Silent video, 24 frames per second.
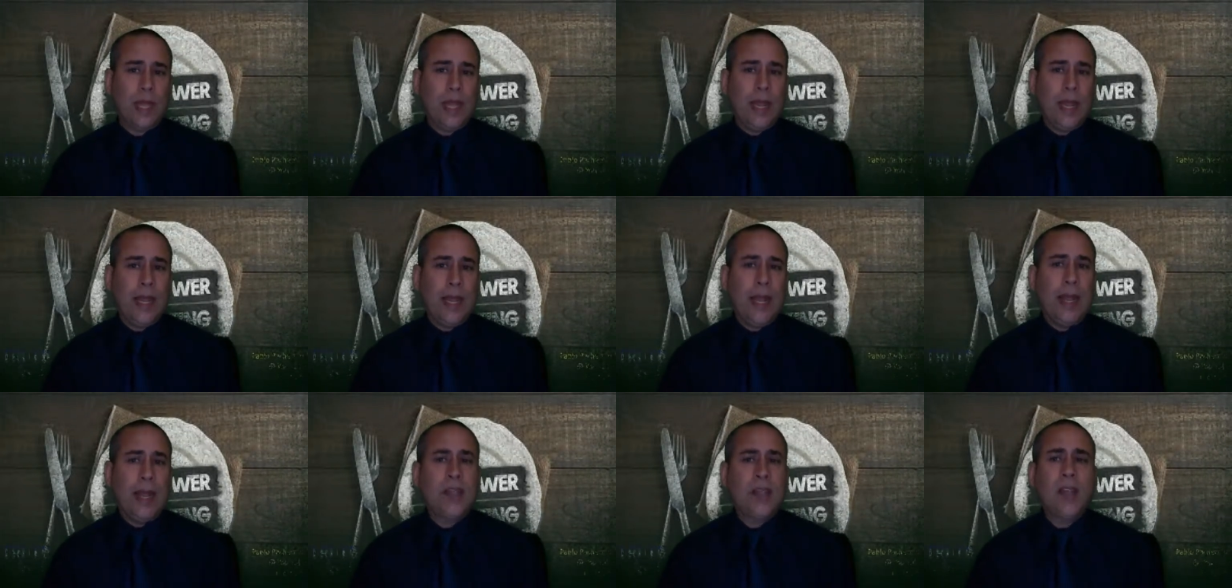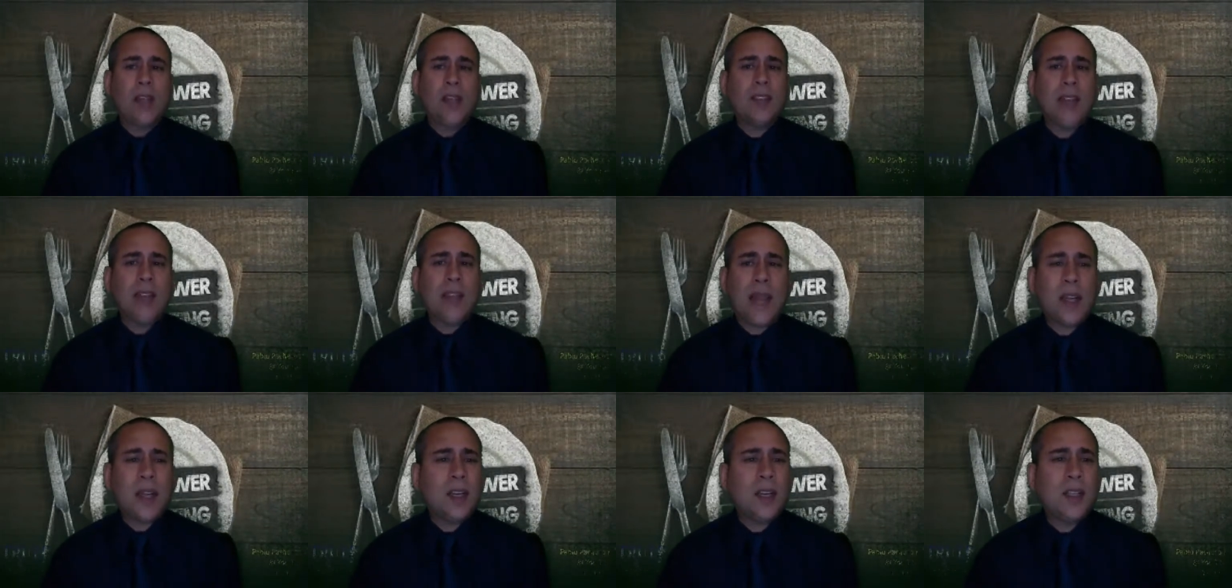It does
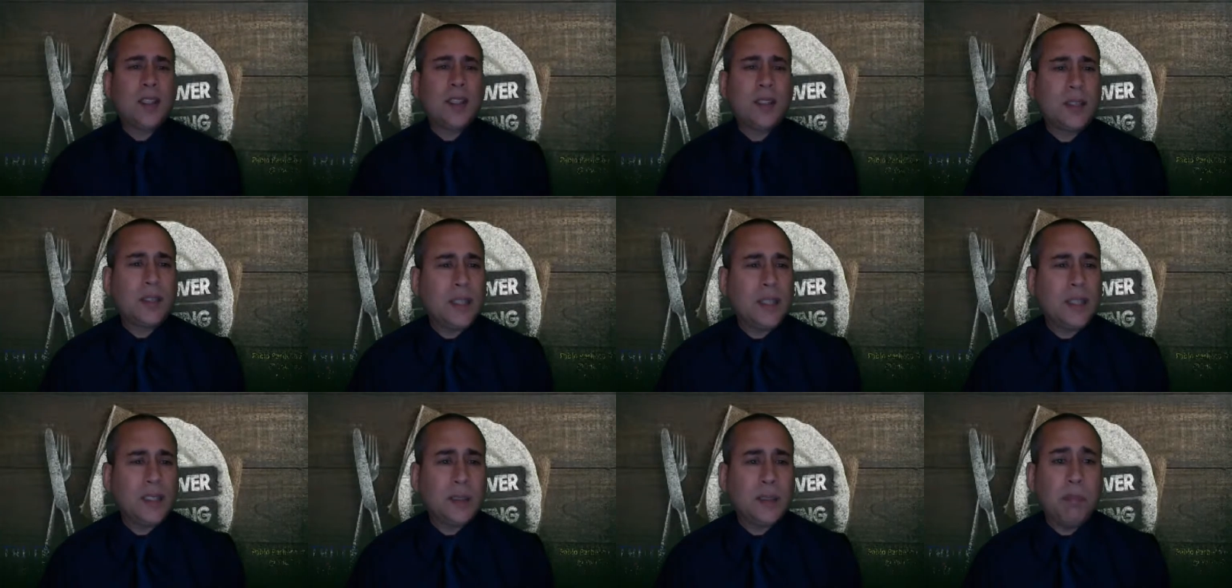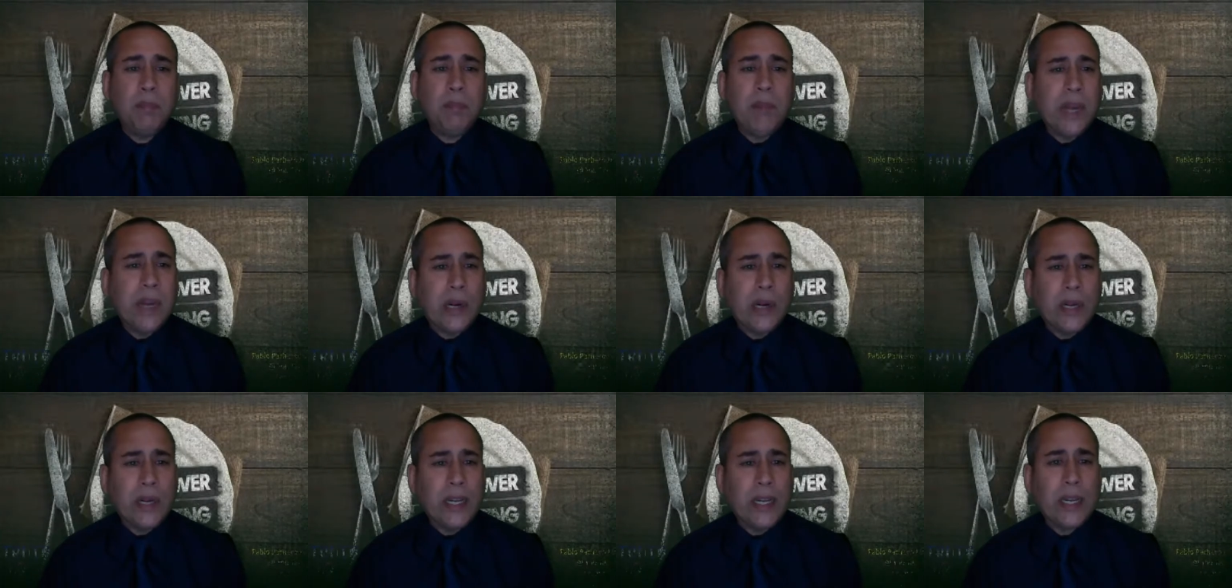not consist
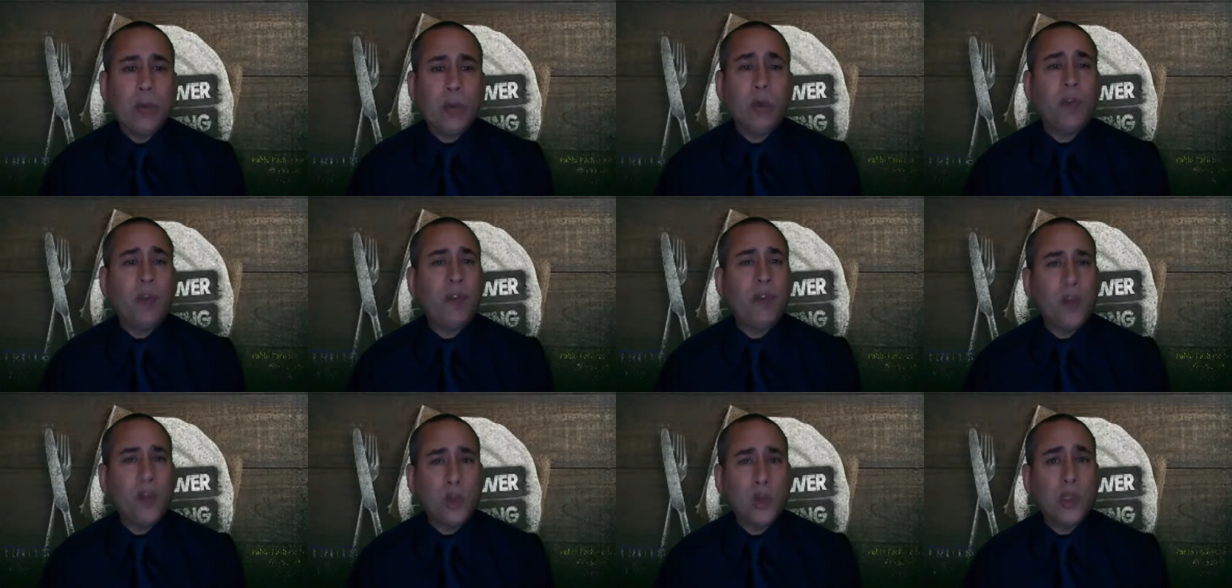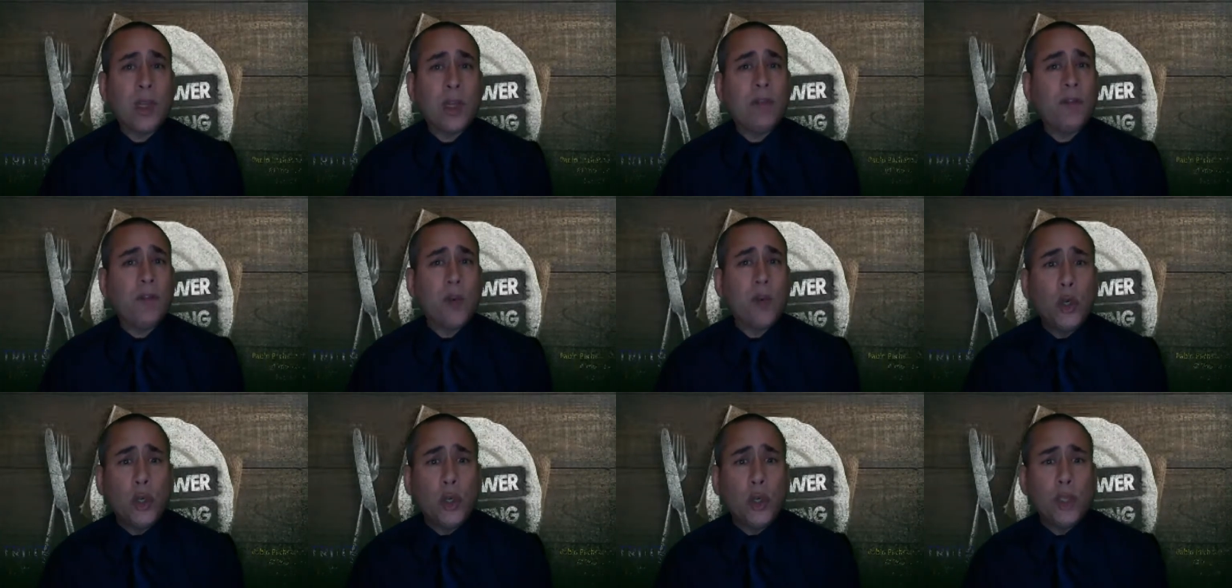merely in refusing
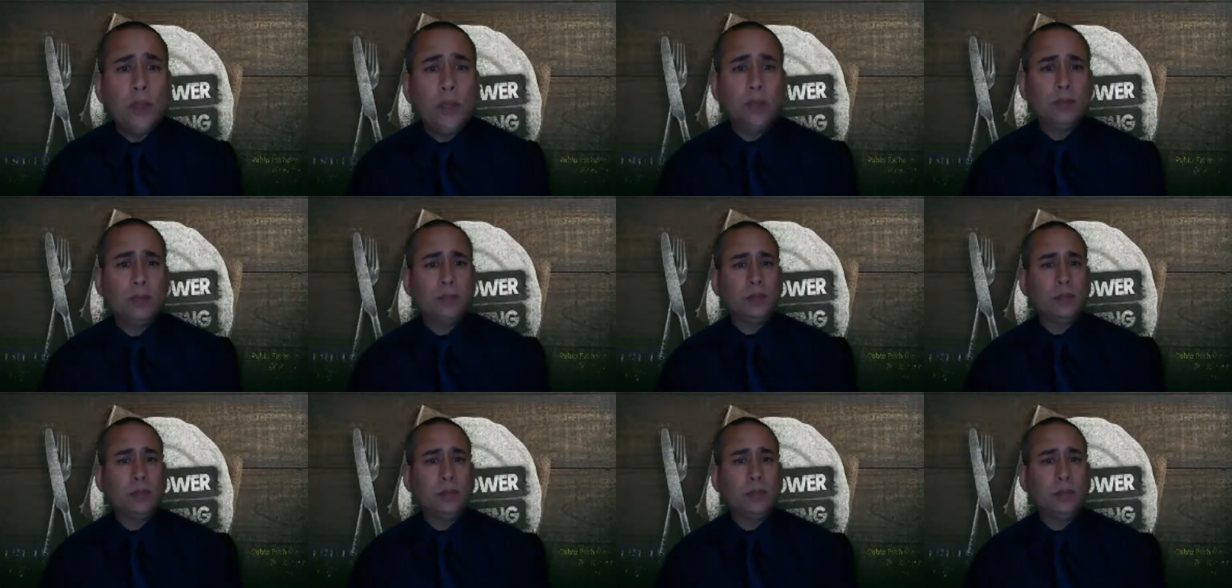food,